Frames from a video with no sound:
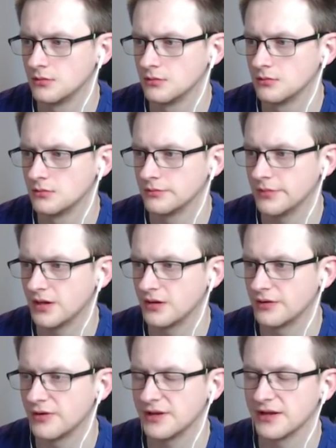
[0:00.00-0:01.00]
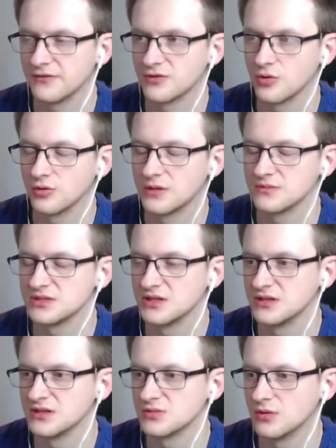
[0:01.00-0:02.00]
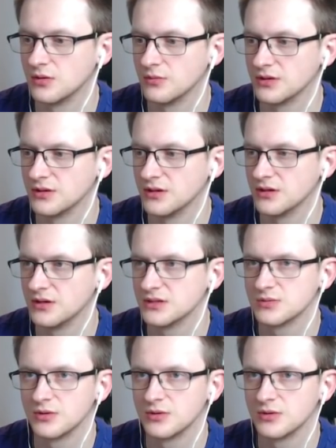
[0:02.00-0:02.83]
Yeah, I'd rather have totems than this one, but yeah, it is what it